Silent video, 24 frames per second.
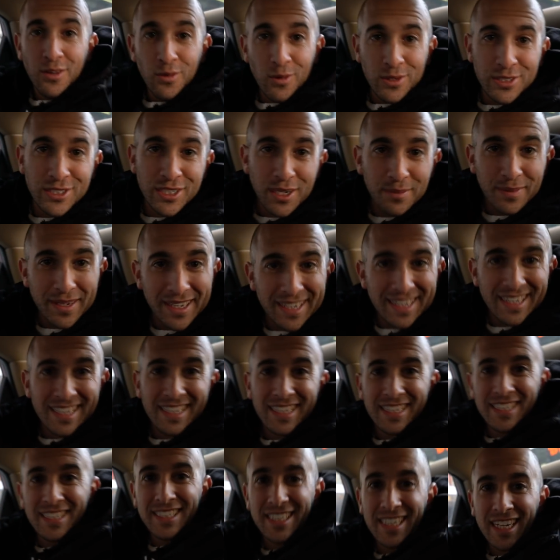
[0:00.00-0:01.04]
What's up? It
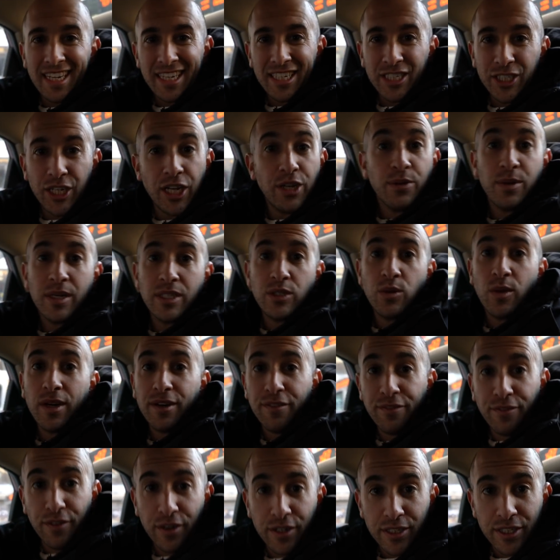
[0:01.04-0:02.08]
is January
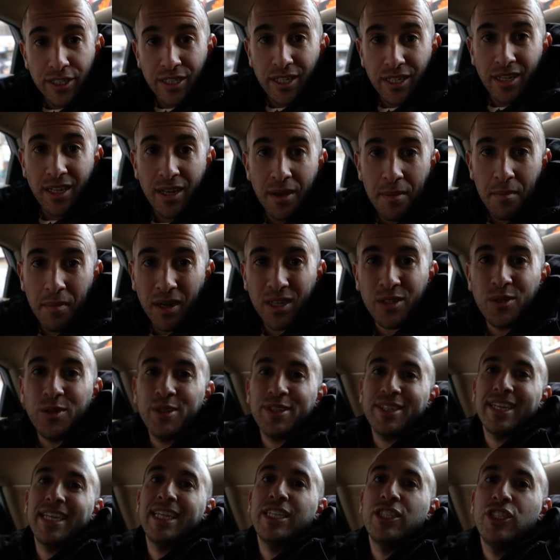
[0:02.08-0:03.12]
21st, Martin
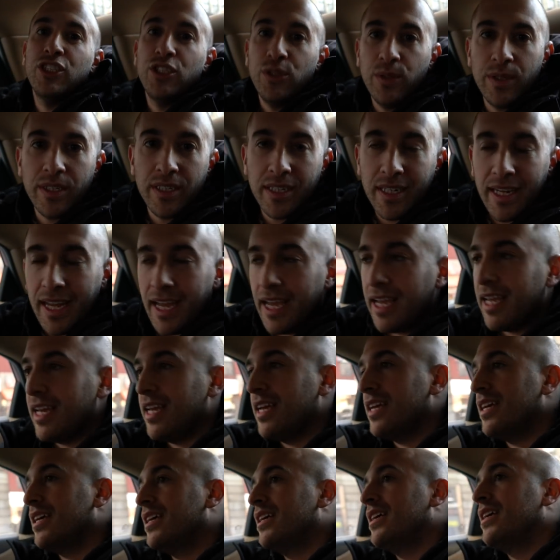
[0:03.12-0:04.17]
Luther King Jr.
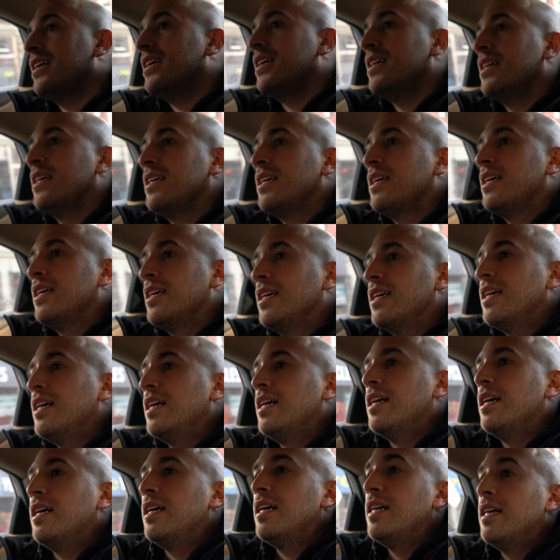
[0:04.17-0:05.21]
Day.
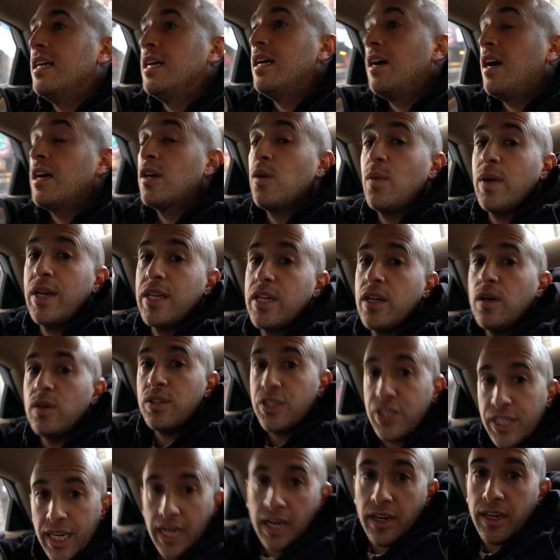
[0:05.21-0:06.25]
On our way to
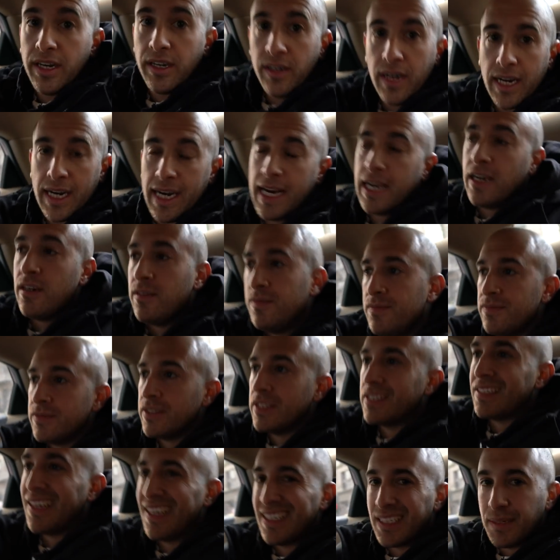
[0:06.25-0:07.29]
Coach Gary right now.
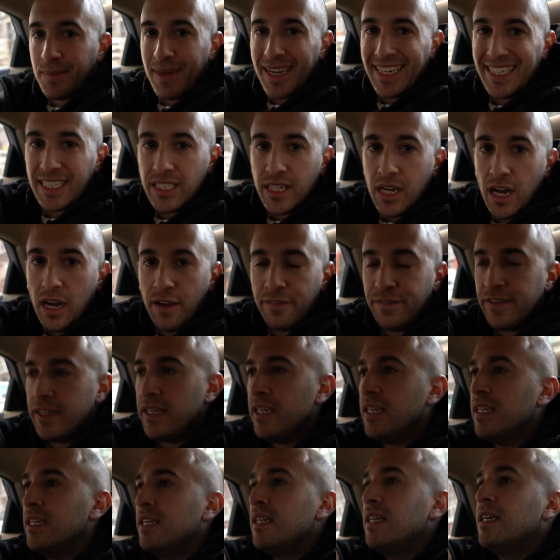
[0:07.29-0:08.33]
Just got some iced
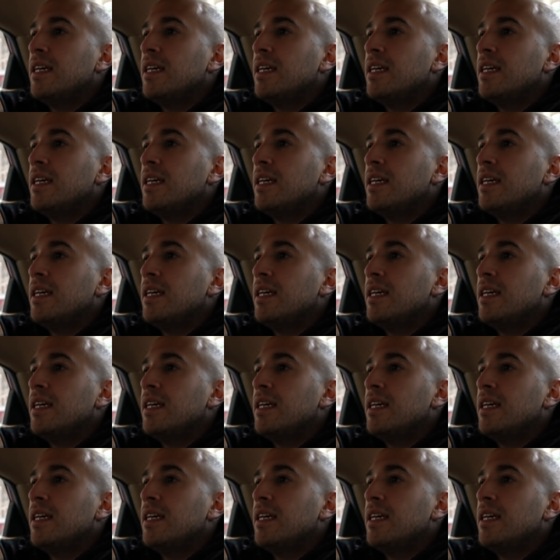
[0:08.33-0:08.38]
coffee.